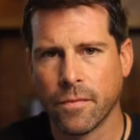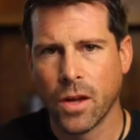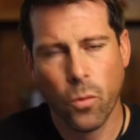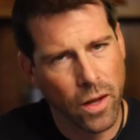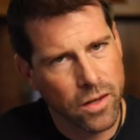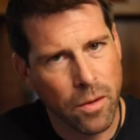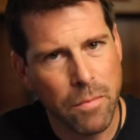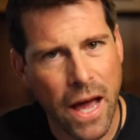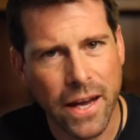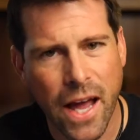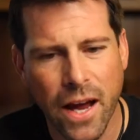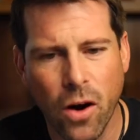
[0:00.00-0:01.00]
Welcome
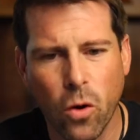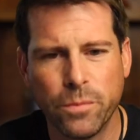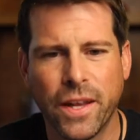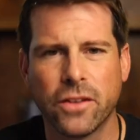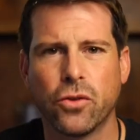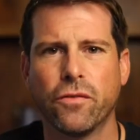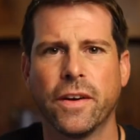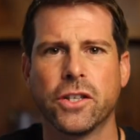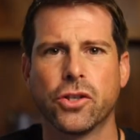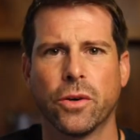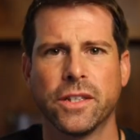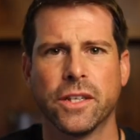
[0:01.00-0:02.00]
back. I hope that you've
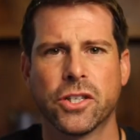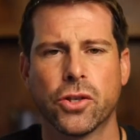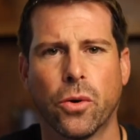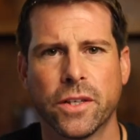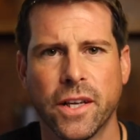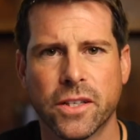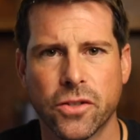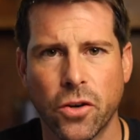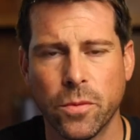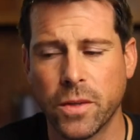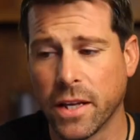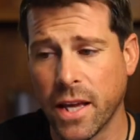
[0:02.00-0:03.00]
enjoyed this short
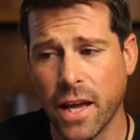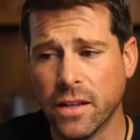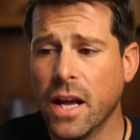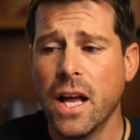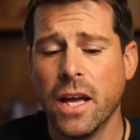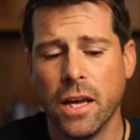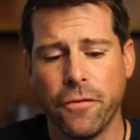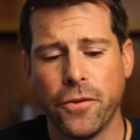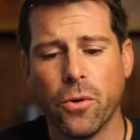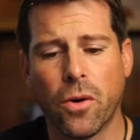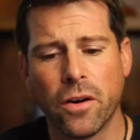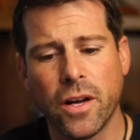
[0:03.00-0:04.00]
excerpt. Again, if
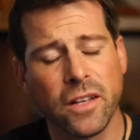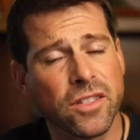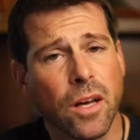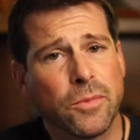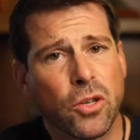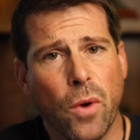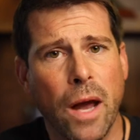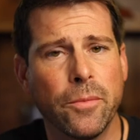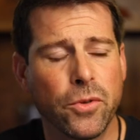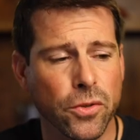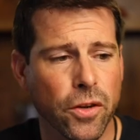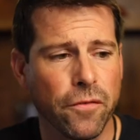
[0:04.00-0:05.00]
you are not
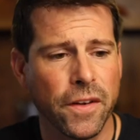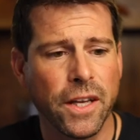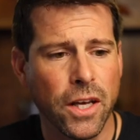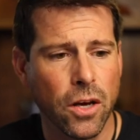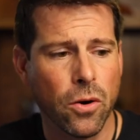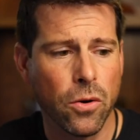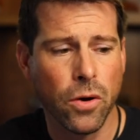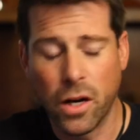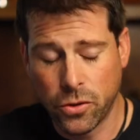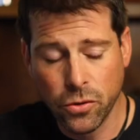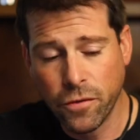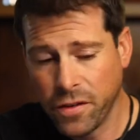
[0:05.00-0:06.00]
subscribed to the
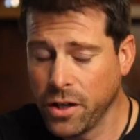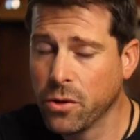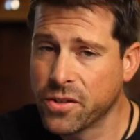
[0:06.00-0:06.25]
video